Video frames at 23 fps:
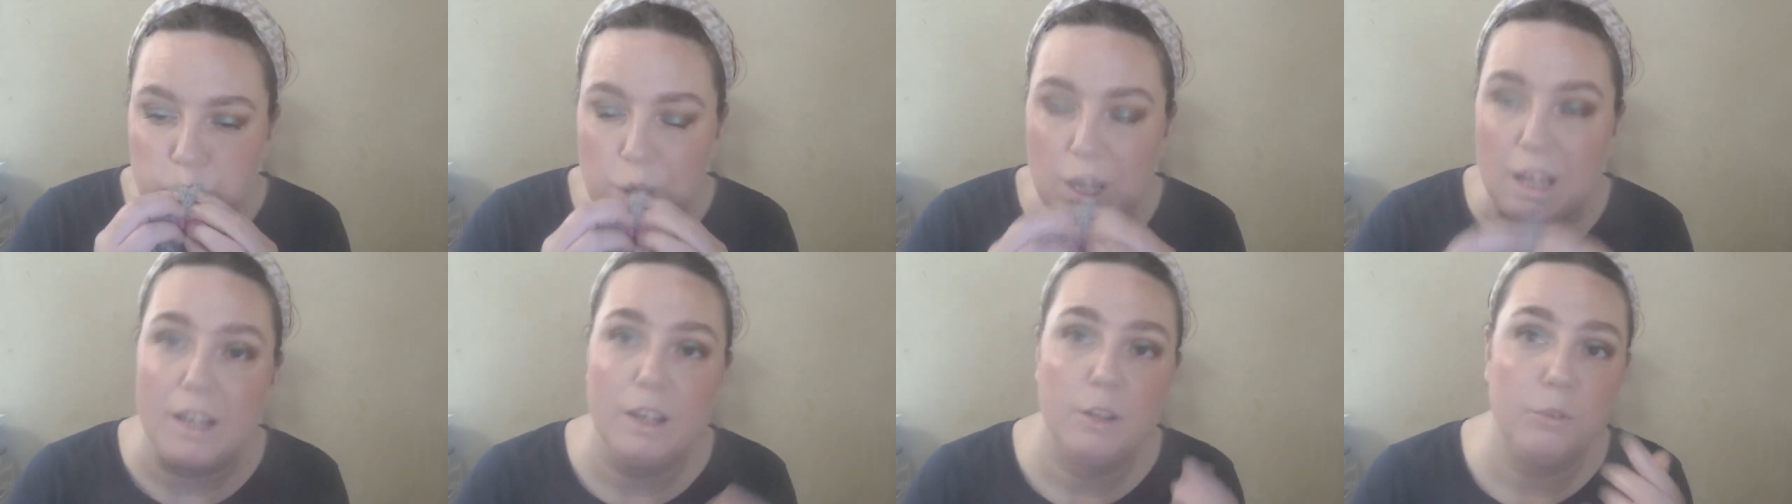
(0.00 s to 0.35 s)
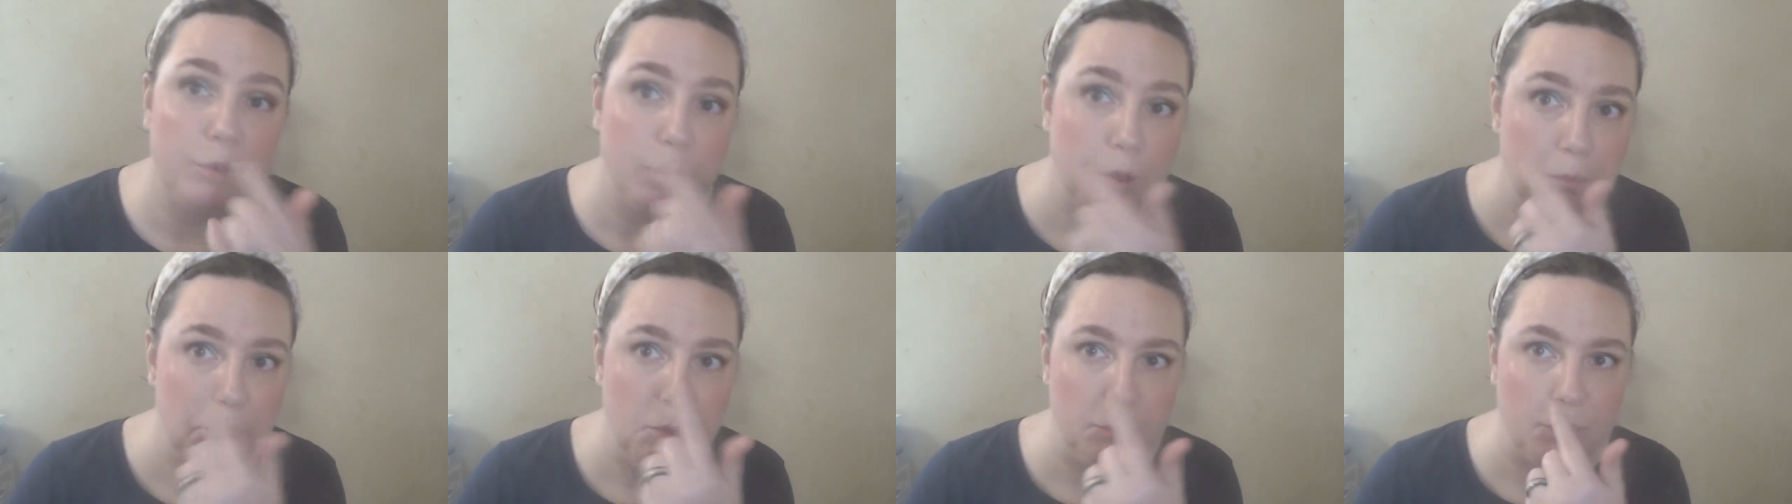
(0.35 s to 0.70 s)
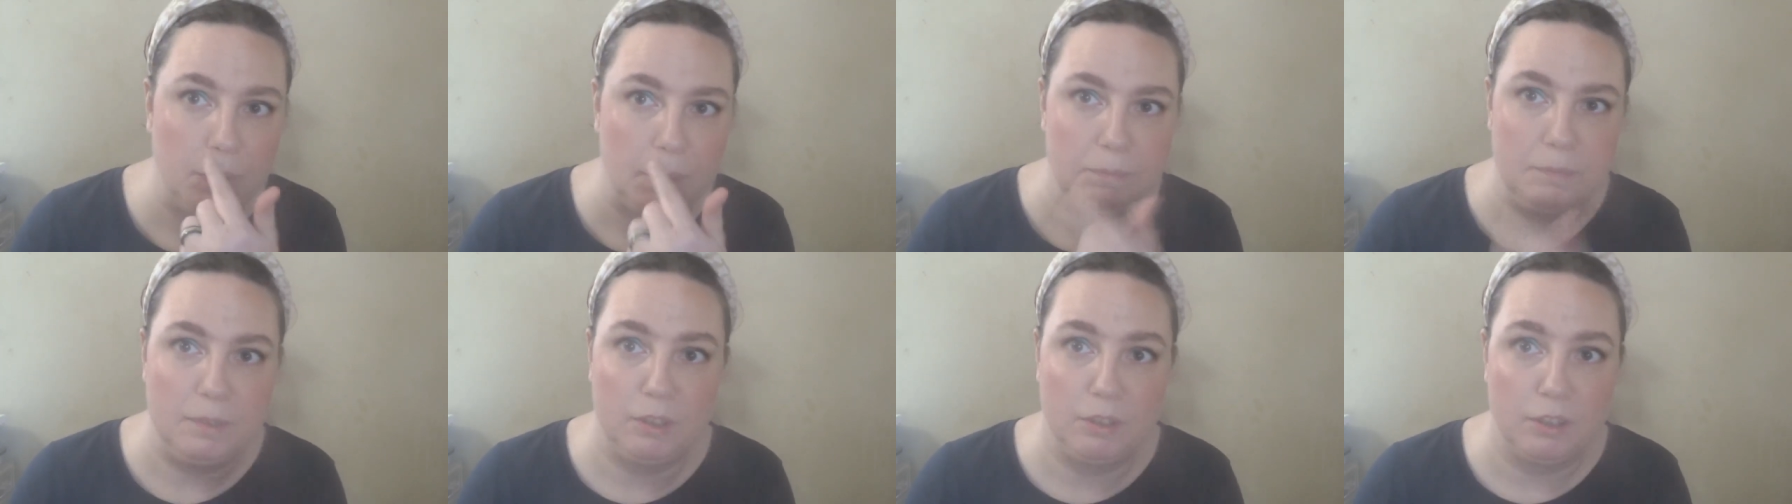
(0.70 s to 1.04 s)
And I will be
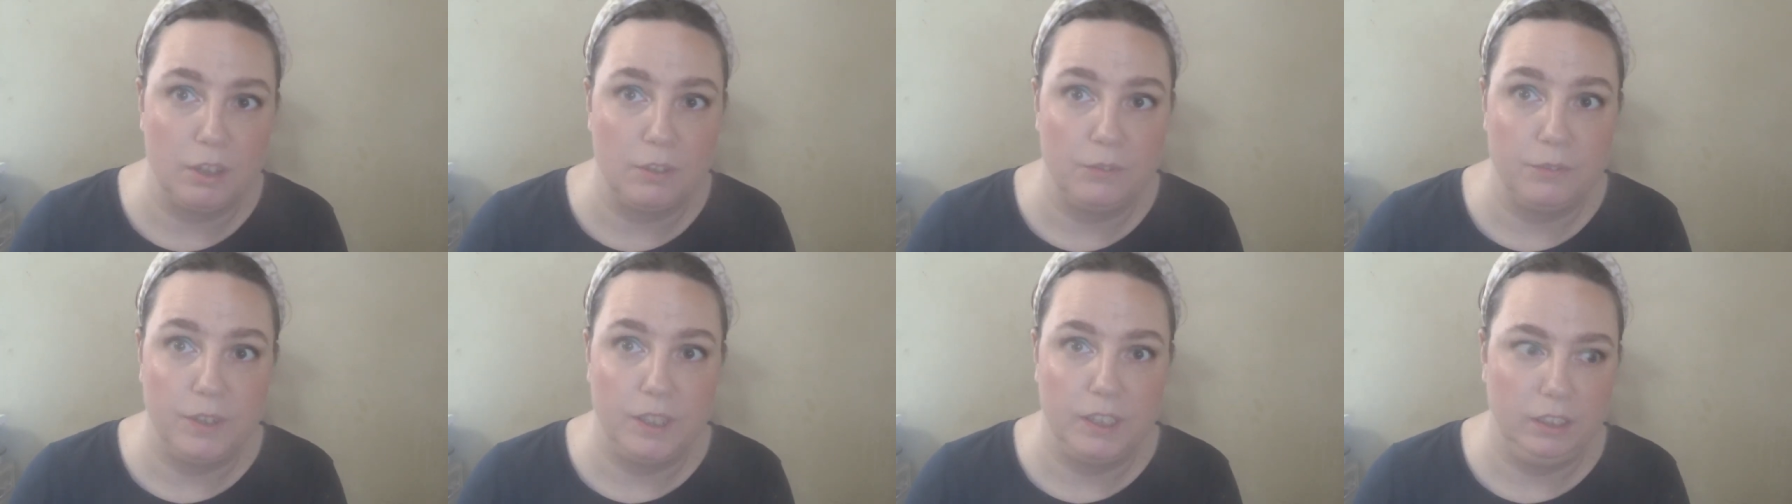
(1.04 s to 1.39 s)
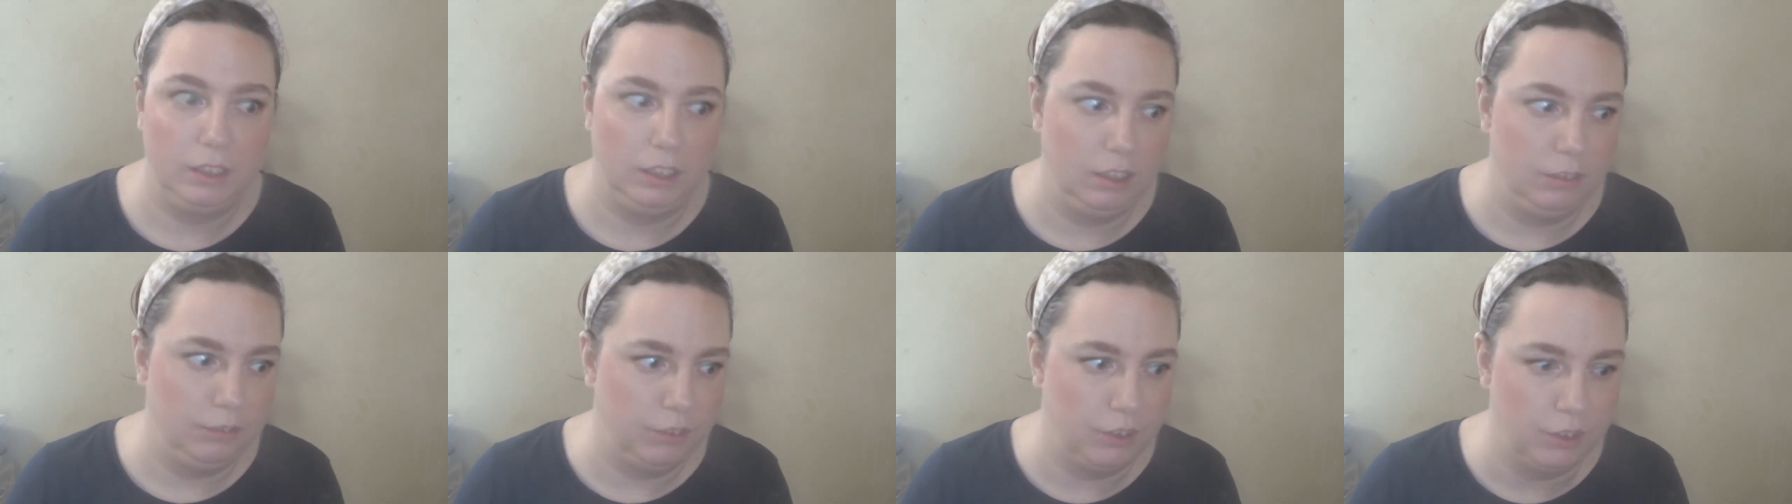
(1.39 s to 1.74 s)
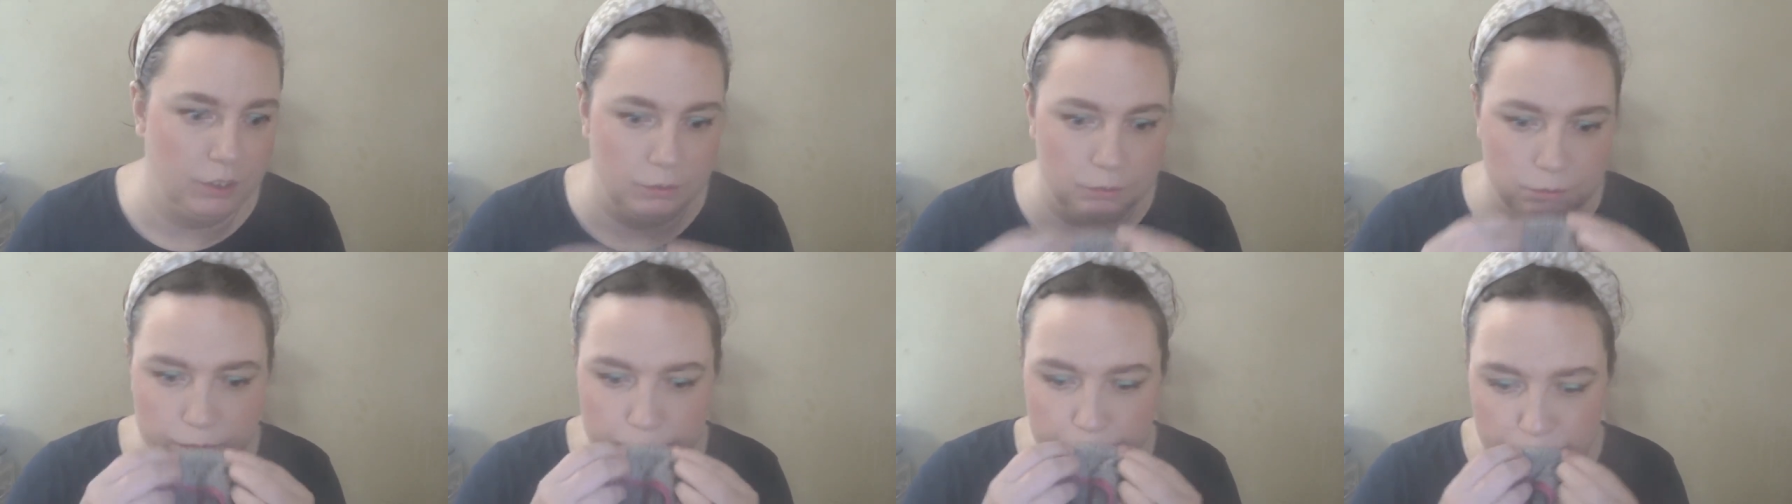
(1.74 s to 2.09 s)
wiping this off while I leave,
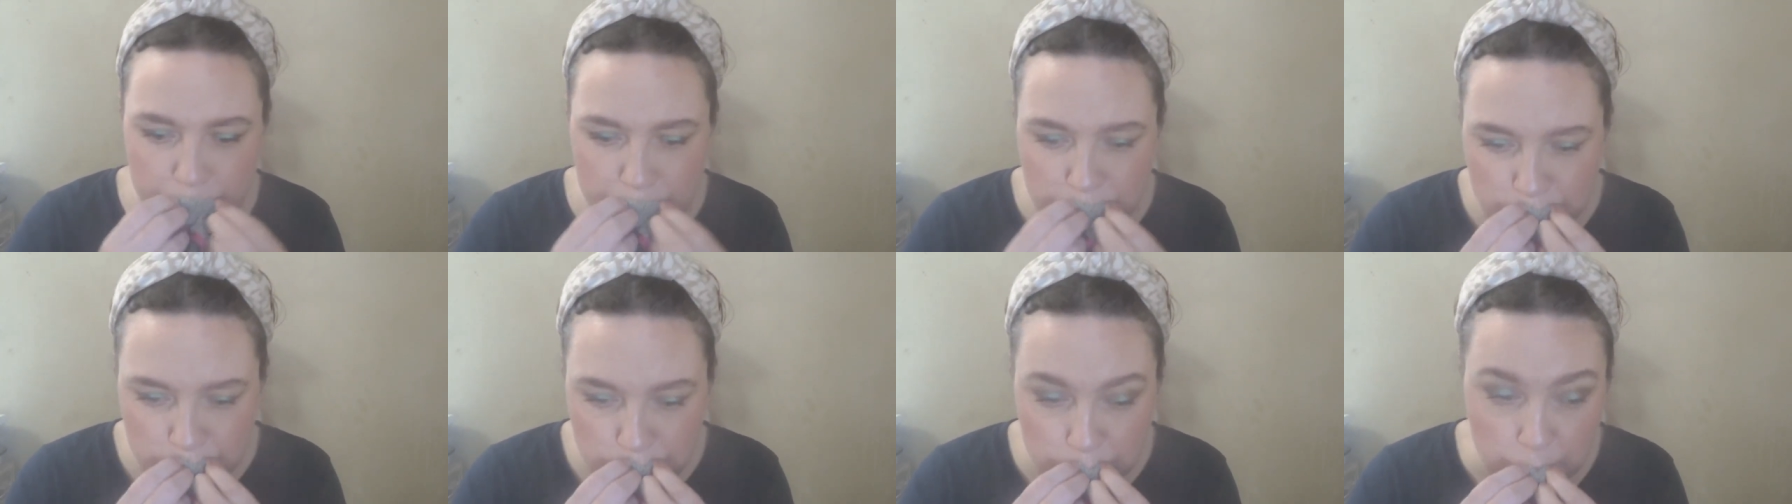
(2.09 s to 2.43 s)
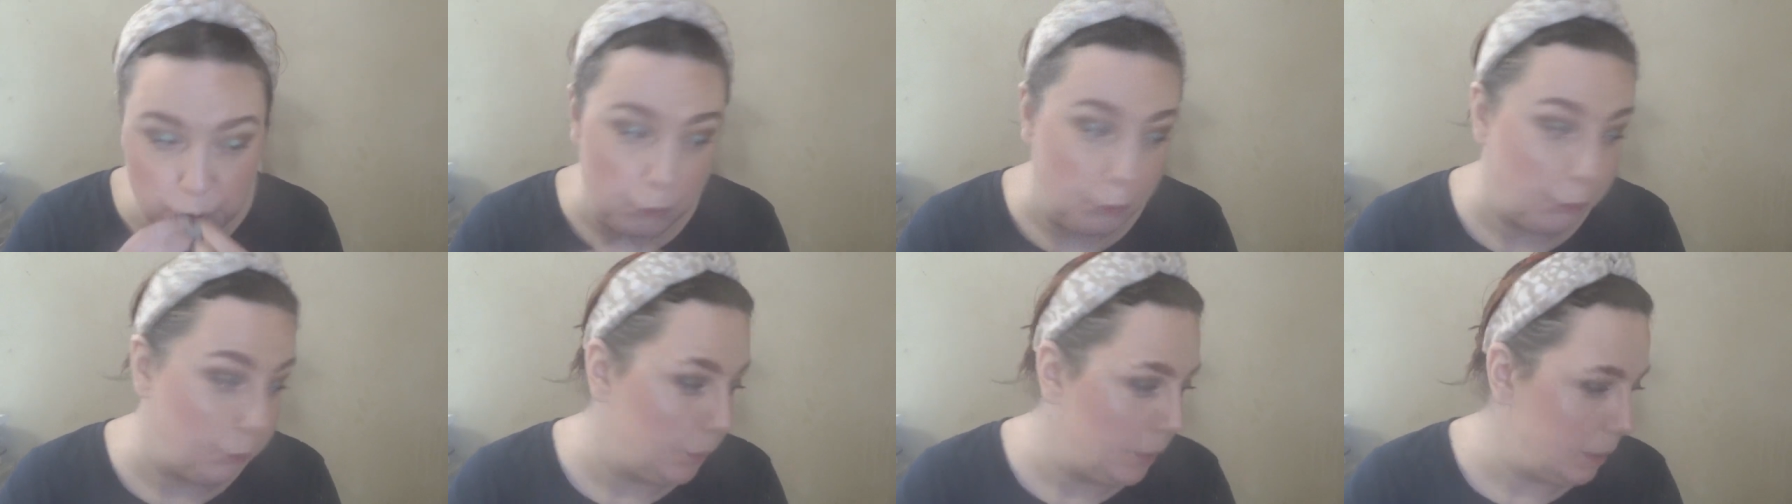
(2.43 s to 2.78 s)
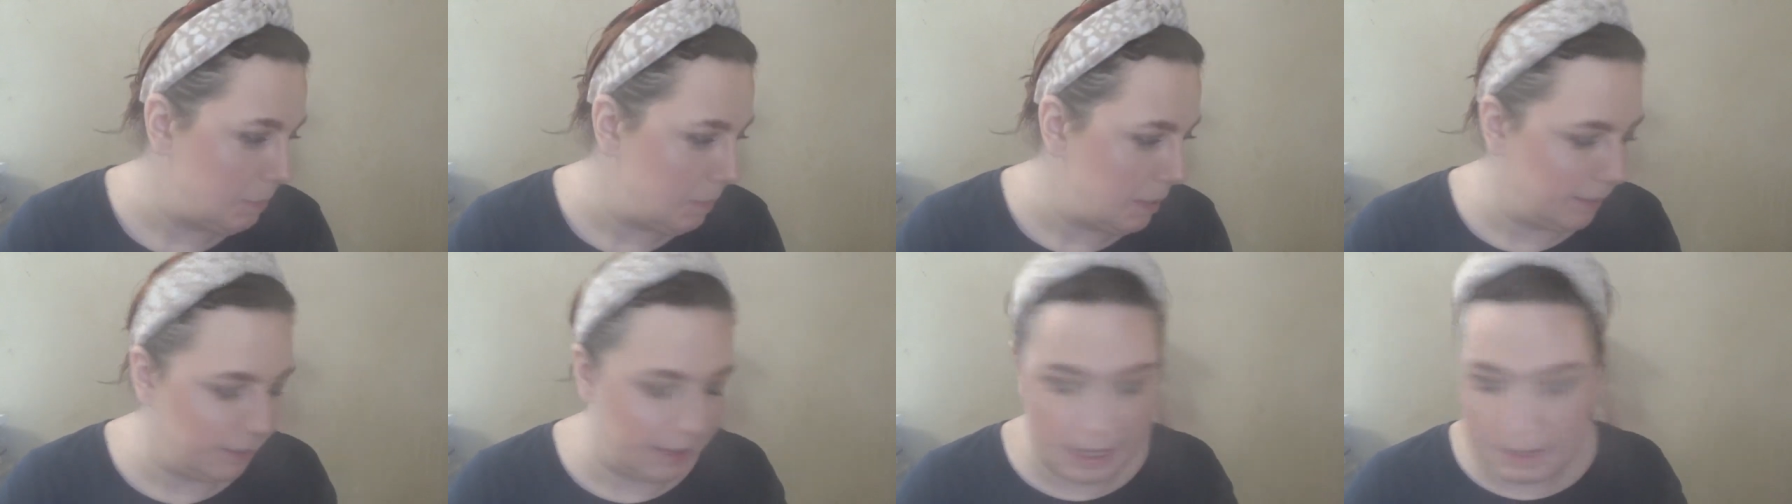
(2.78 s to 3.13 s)
so don't worry
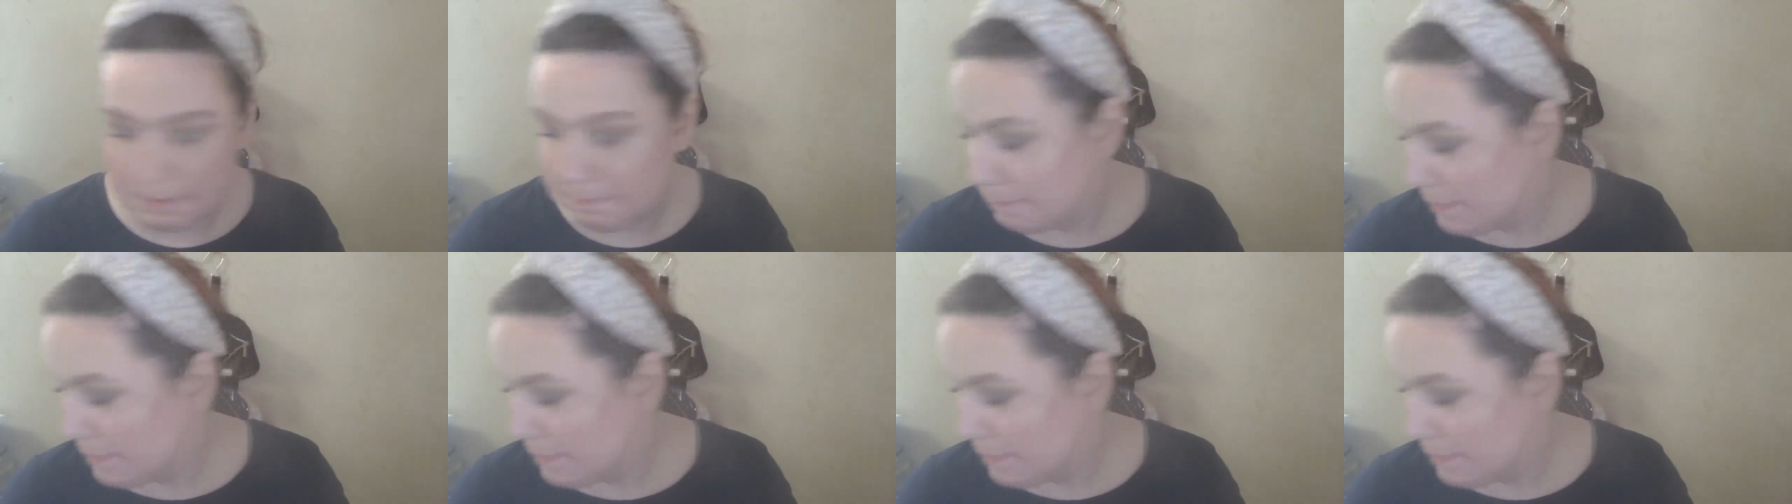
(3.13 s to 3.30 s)
about that.